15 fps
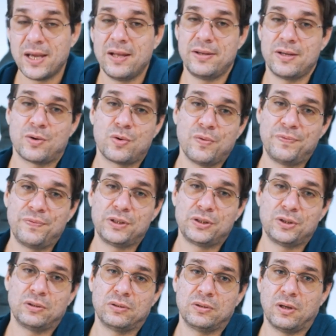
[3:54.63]
And the cool
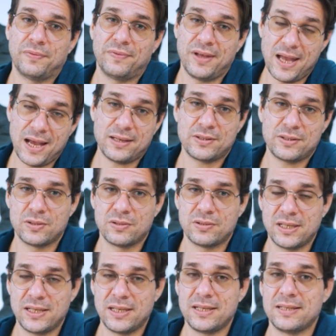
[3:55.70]
feature of Axios
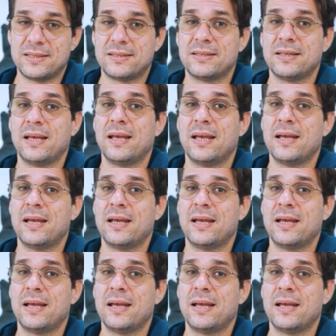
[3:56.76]
is